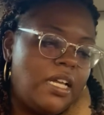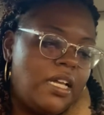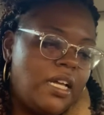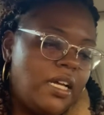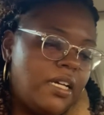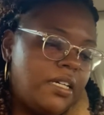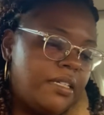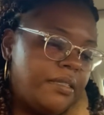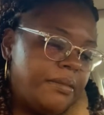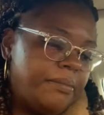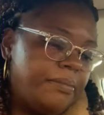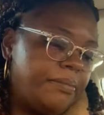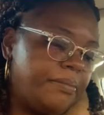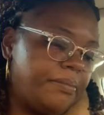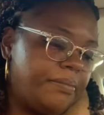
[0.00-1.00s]

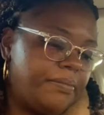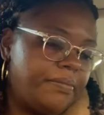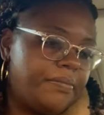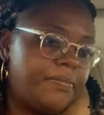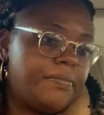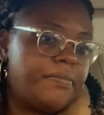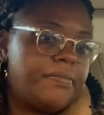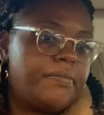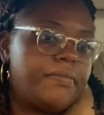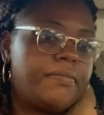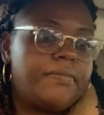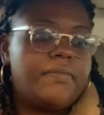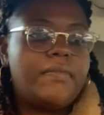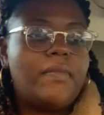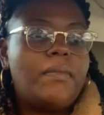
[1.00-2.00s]
Um,
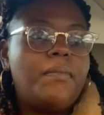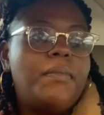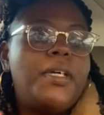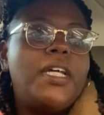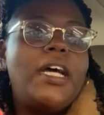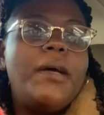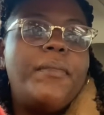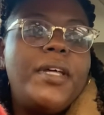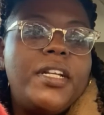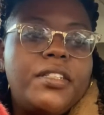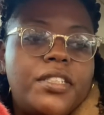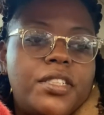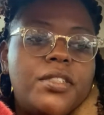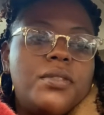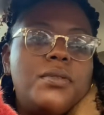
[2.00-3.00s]
but I'm at
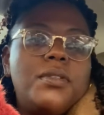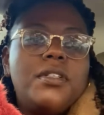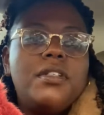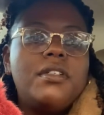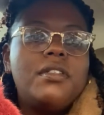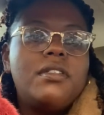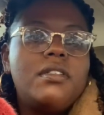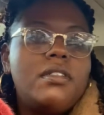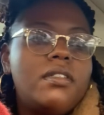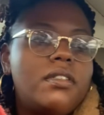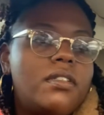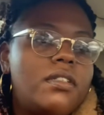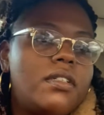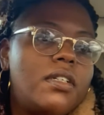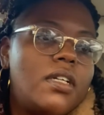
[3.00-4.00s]
a store
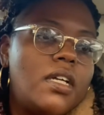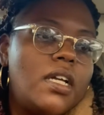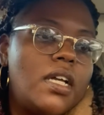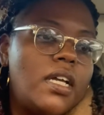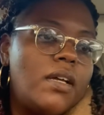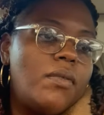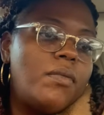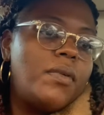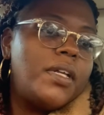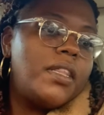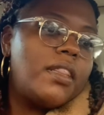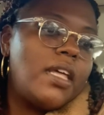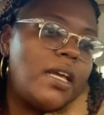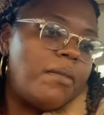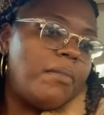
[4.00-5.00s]
with
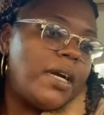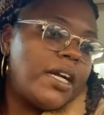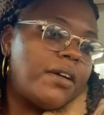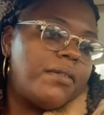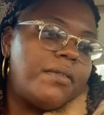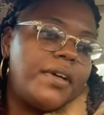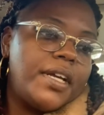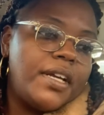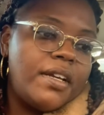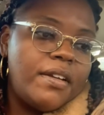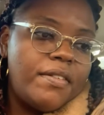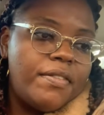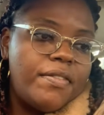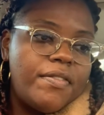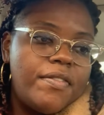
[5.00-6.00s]
a
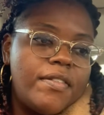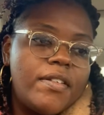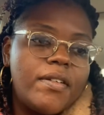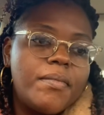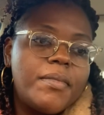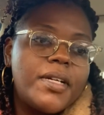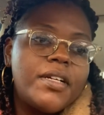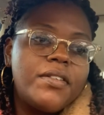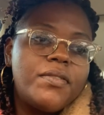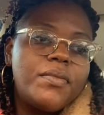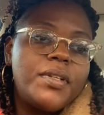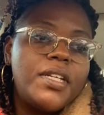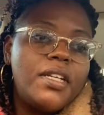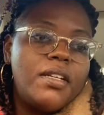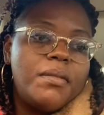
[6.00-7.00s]
microwave because
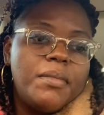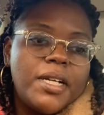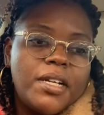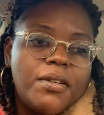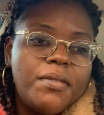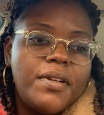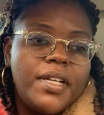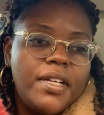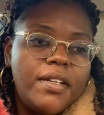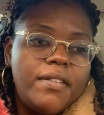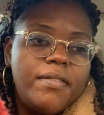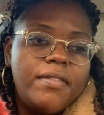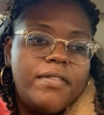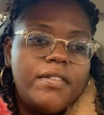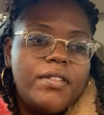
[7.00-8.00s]
we need a microwave
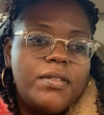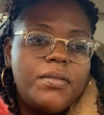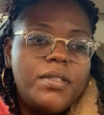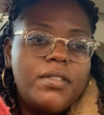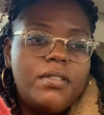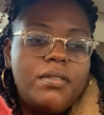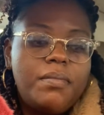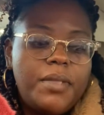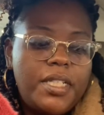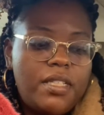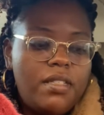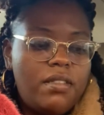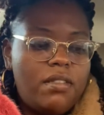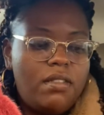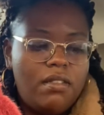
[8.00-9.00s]
in order to make
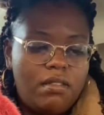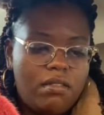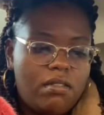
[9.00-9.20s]
this dish.